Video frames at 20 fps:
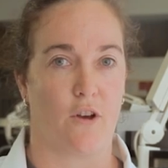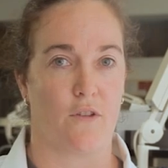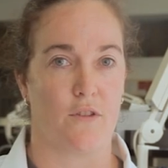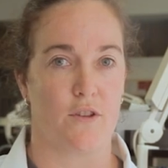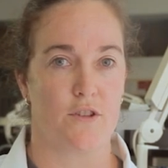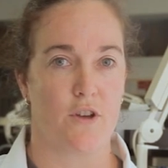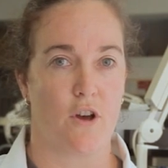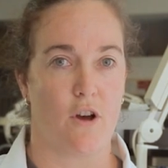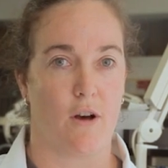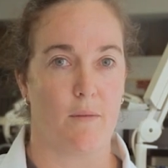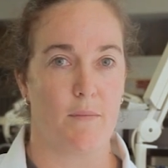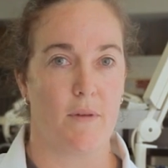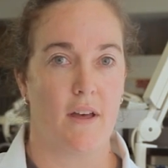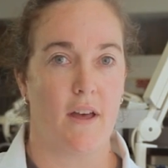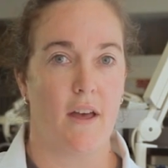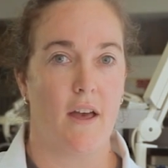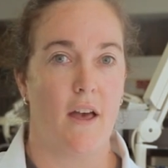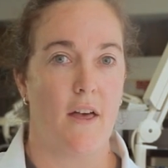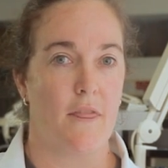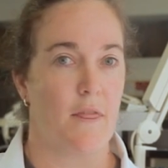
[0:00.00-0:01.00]
on the top.
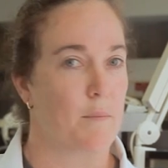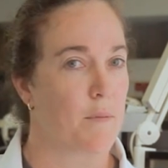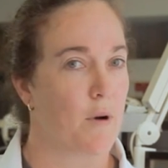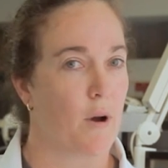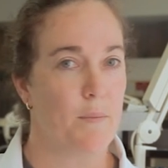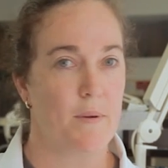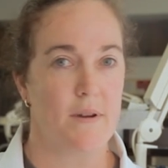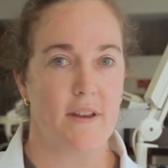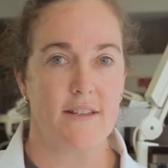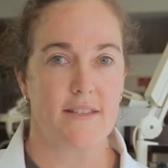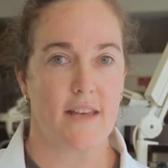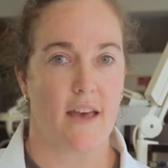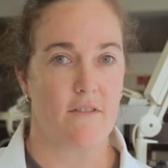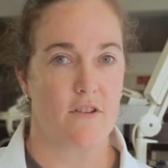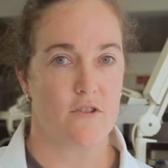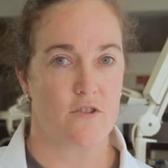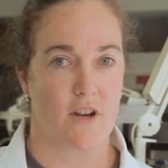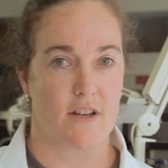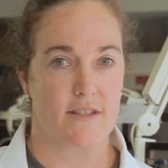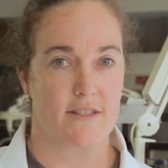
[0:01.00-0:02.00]
The properties
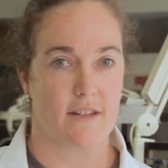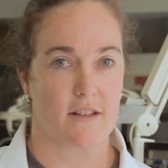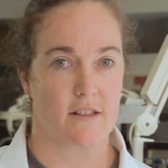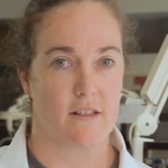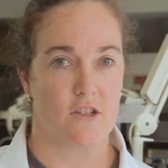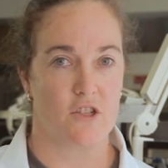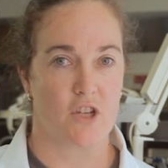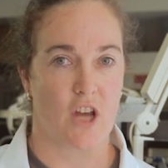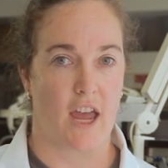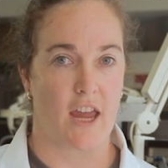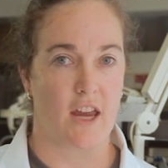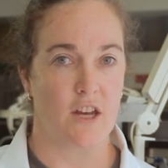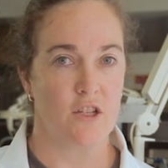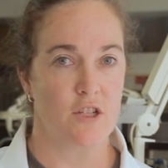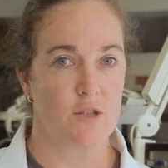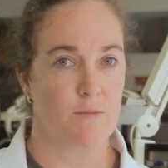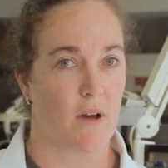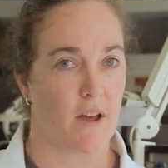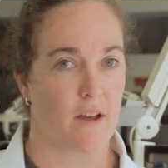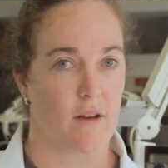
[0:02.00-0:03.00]
haven't drastically
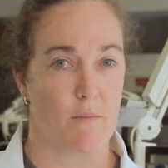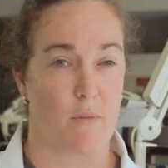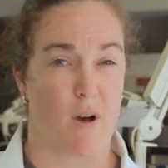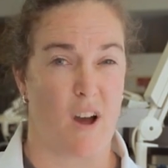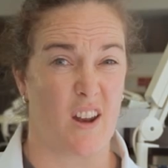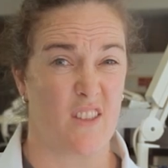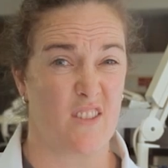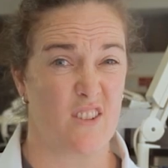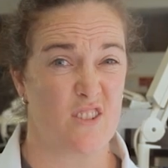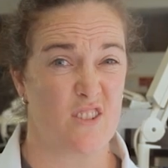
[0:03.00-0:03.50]
changed by combining the